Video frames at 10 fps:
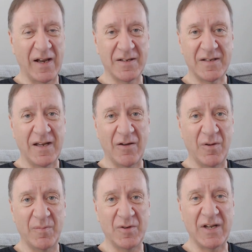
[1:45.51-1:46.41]
of
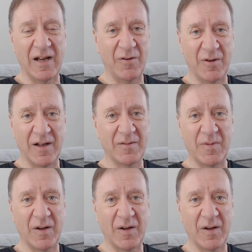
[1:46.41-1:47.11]
Valentino and Mugello are,